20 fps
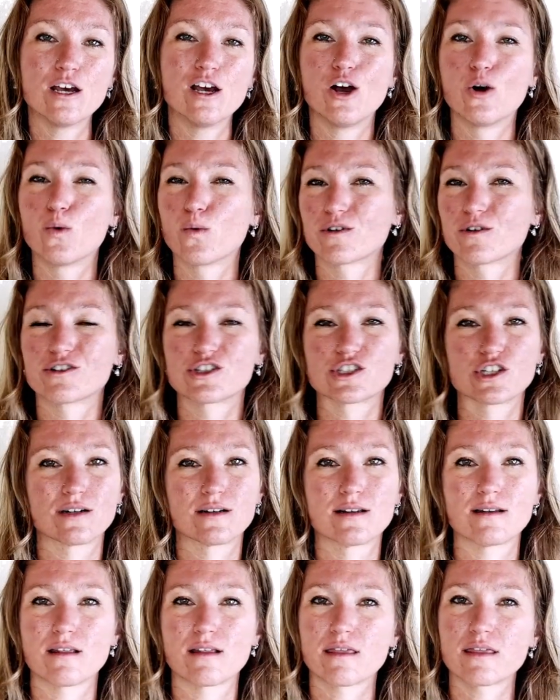where you're starting
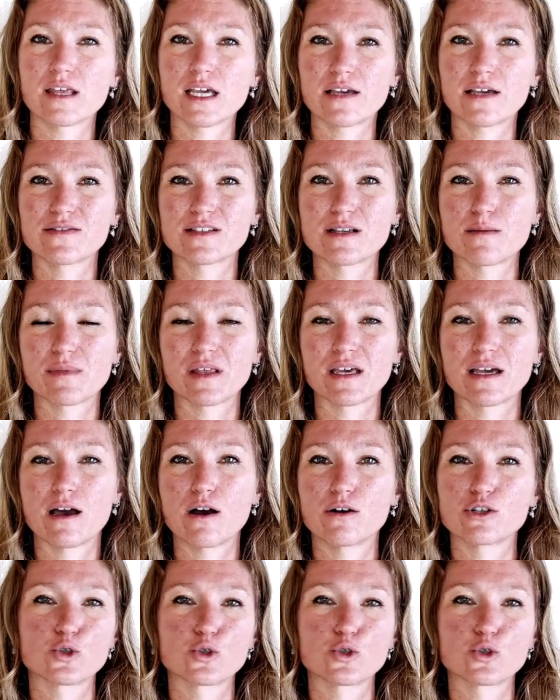to think of something else,